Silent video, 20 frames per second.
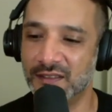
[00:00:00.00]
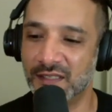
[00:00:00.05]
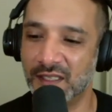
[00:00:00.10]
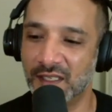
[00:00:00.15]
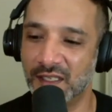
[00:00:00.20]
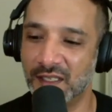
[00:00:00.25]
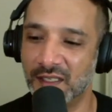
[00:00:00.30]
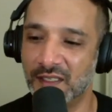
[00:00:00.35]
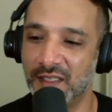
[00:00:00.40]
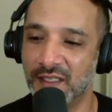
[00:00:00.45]

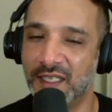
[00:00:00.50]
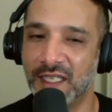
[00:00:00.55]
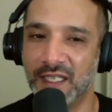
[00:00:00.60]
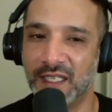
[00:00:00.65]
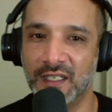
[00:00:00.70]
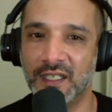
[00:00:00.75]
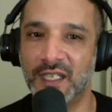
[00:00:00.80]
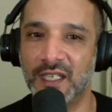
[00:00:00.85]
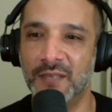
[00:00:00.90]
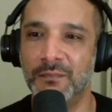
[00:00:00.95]

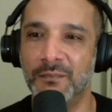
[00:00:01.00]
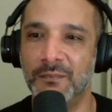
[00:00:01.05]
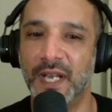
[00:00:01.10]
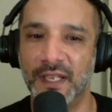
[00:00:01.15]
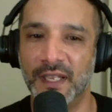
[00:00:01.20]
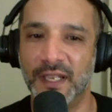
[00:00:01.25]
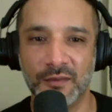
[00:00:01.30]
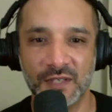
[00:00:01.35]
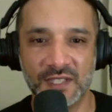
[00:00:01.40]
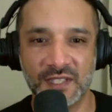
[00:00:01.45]
can
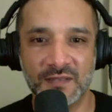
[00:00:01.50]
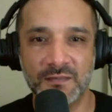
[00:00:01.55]
buy you a